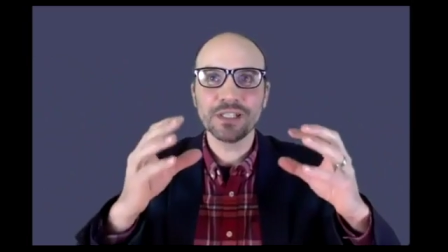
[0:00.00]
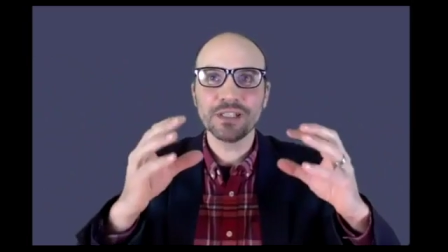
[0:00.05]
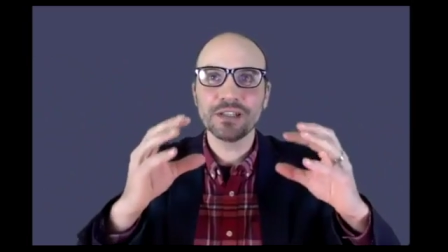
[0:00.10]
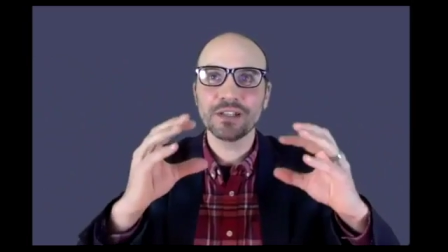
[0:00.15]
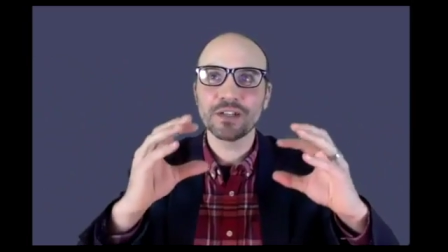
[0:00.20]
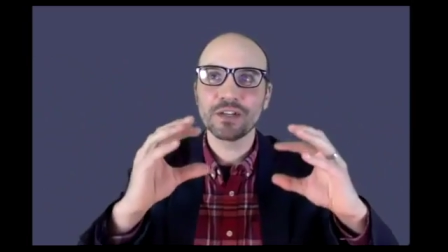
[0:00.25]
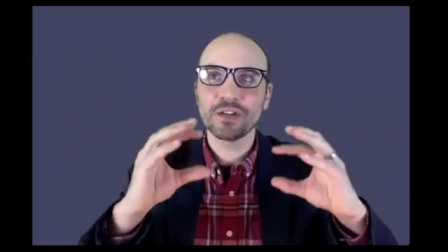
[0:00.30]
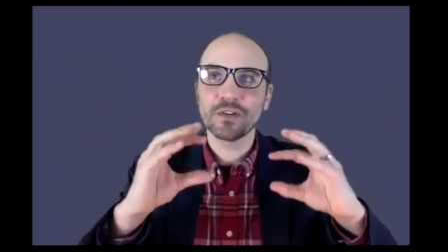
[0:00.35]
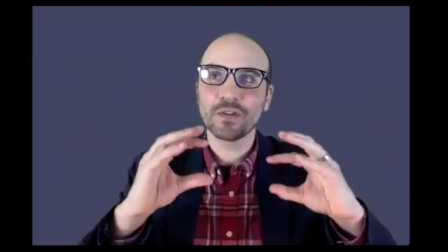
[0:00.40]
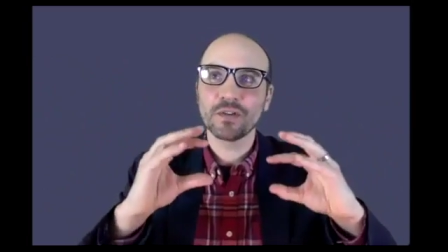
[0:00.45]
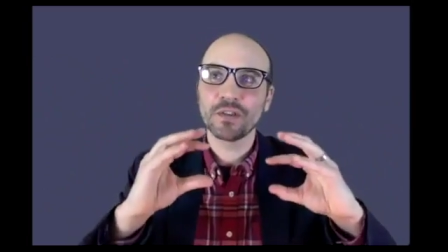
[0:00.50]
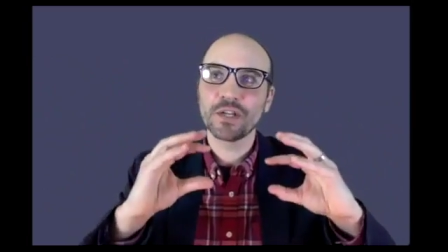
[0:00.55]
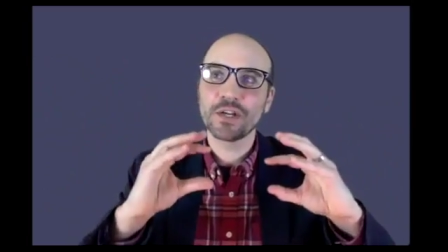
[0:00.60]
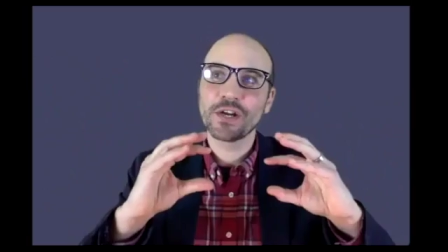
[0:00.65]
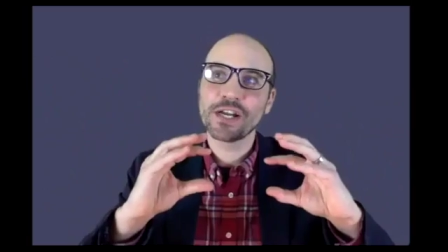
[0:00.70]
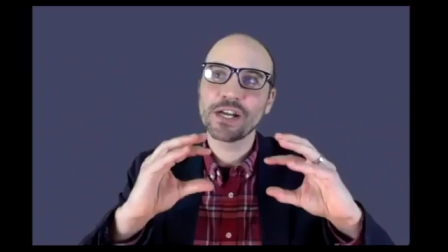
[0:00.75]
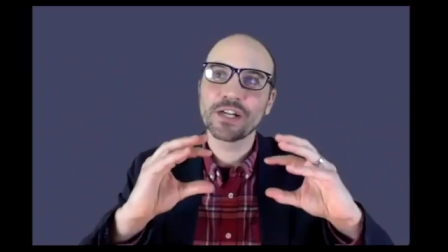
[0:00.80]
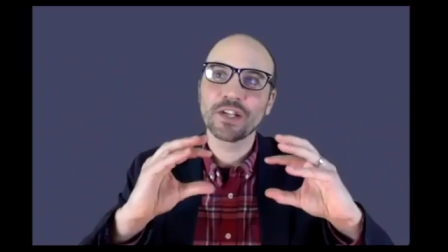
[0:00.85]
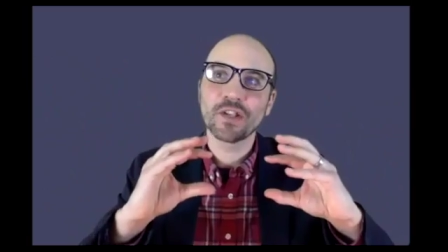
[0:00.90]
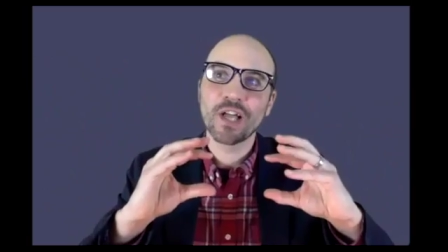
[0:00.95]
They're
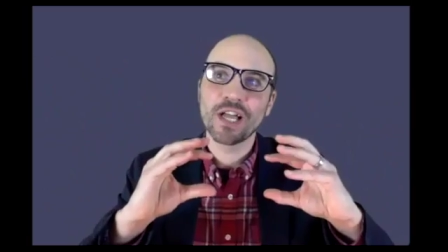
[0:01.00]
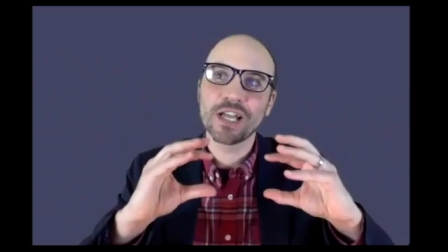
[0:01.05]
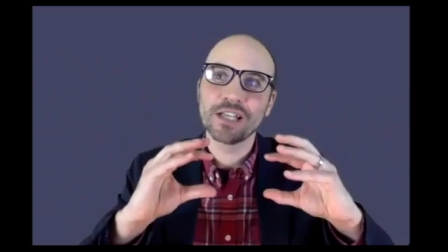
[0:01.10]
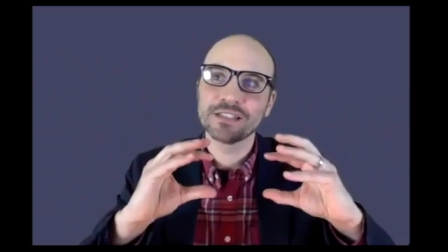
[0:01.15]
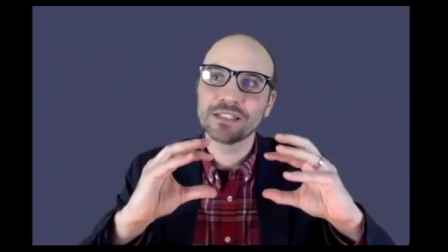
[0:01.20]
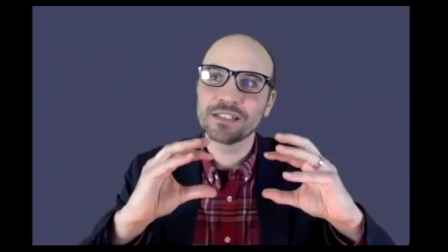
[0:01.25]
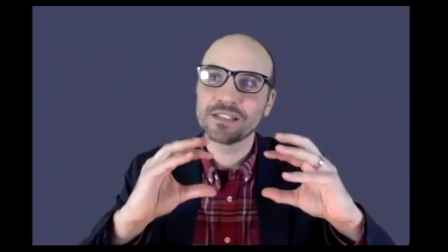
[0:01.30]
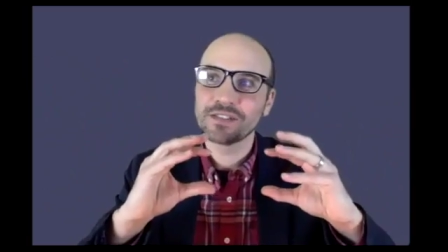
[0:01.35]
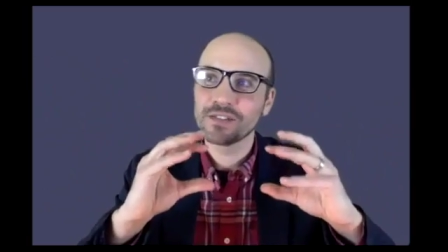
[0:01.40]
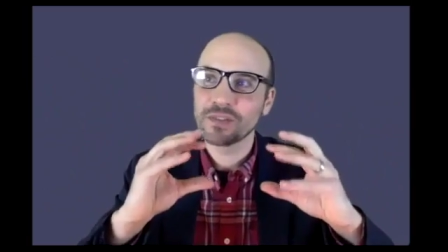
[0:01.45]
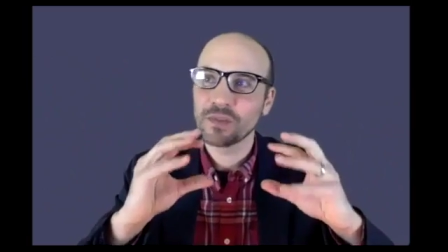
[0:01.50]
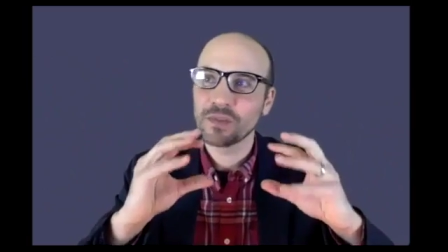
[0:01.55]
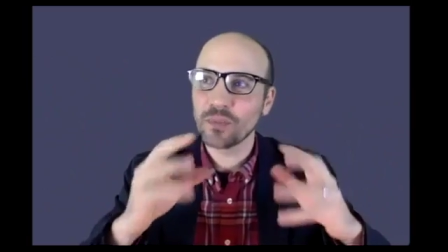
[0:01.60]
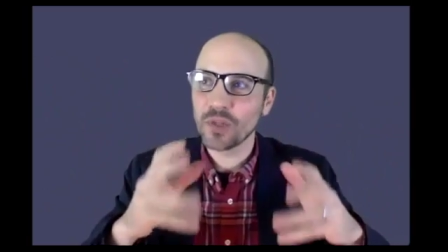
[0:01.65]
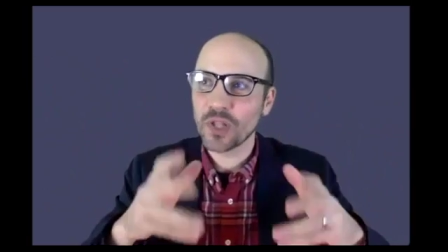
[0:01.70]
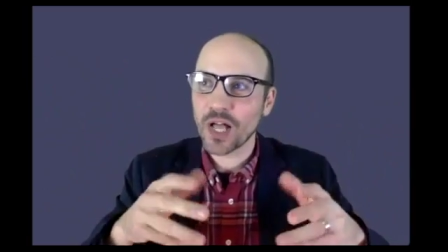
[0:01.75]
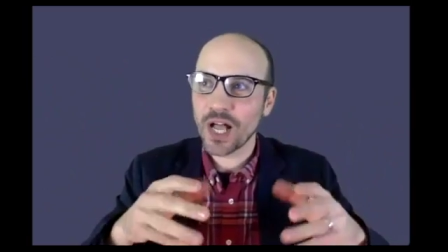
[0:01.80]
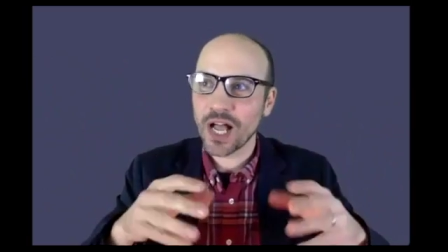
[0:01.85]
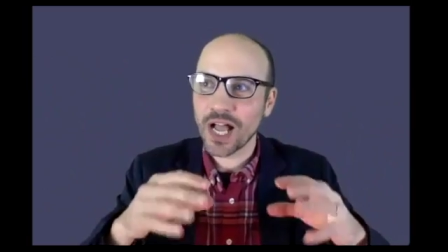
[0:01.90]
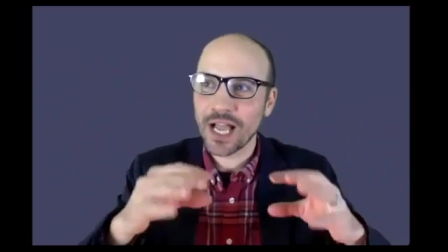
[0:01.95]
analyzing
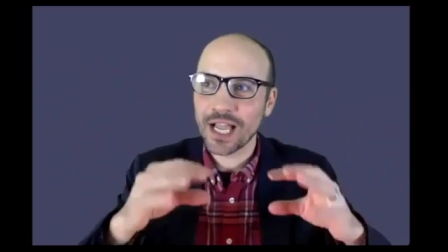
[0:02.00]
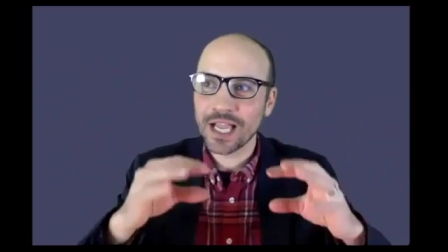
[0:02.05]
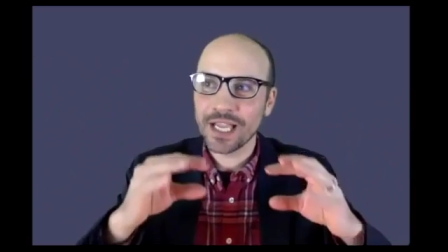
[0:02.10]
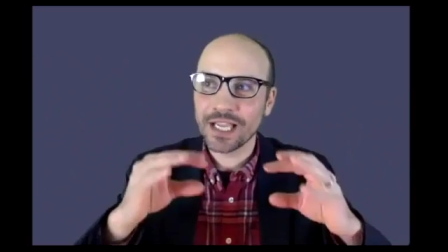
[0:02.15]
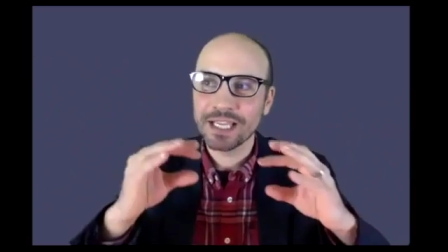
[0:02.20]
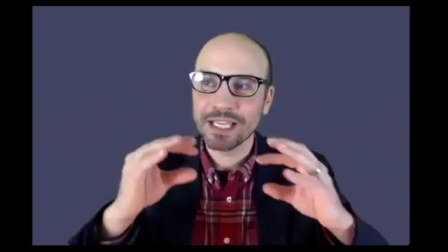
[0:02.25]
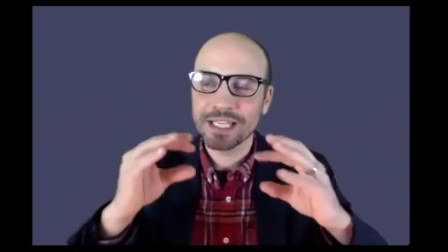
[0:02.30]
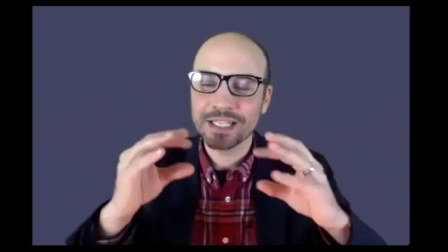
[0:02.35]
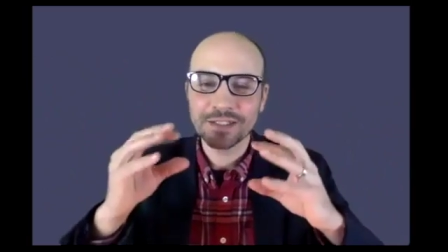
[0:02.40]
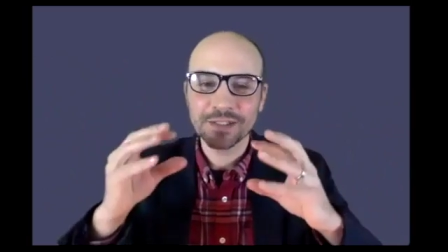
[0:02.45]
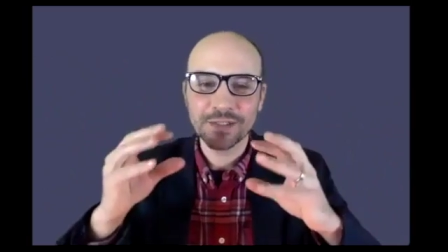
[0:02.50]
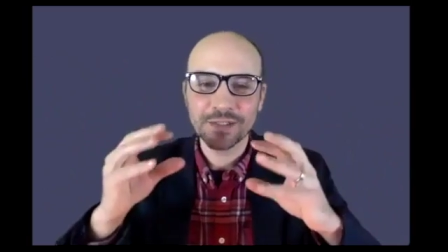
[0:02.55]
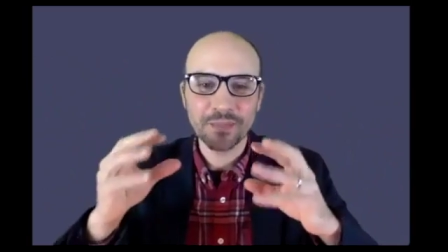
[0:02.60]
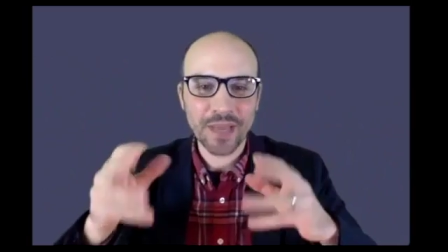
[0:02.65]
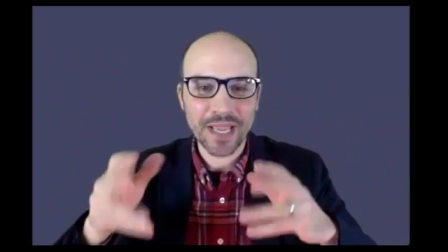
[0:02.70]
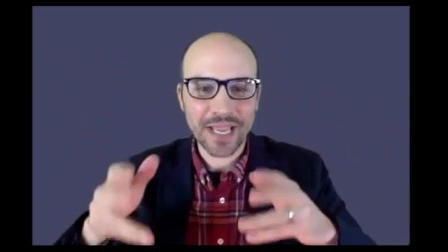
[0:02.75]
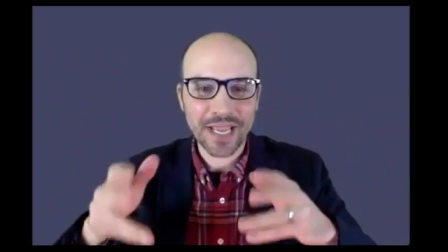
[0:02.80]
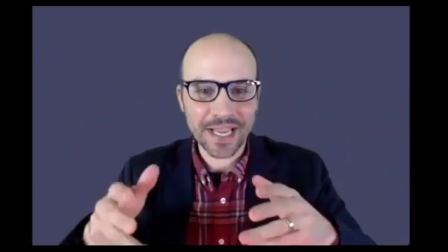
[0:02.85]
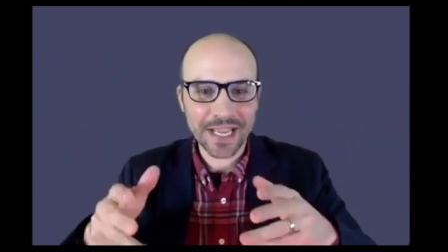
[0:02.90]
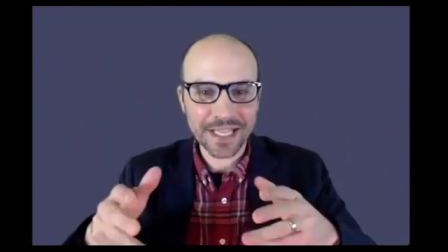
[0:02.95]
supply and
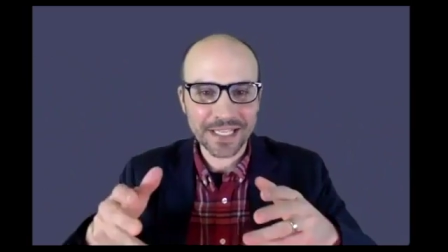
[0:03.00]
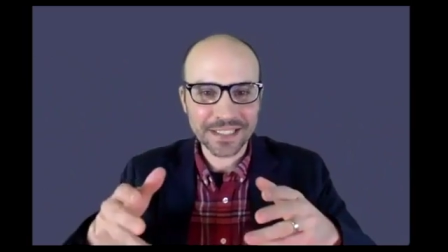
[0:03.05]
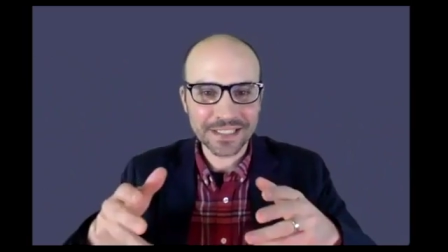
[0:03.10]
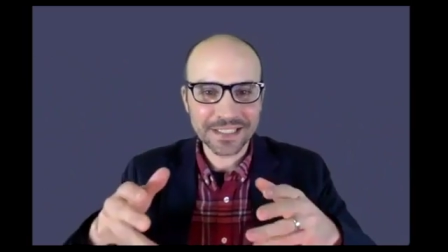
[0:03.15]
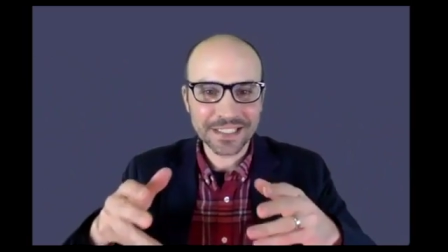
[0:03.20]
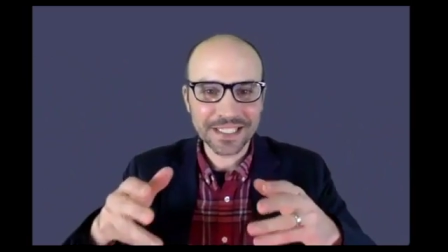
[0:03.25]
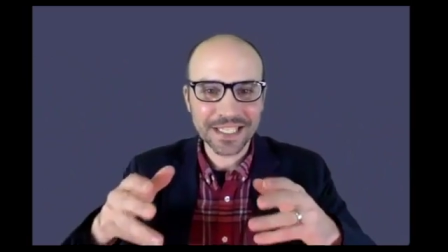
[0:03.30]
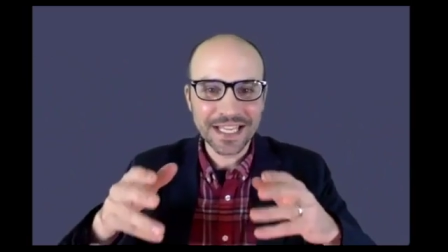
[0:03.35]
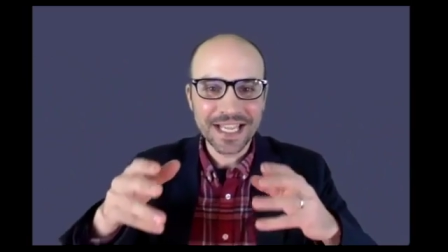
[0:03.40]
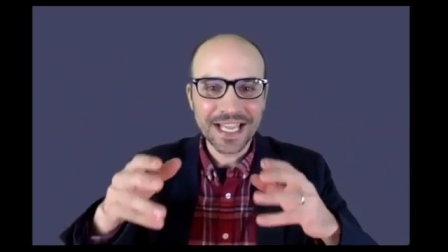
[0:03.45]
demand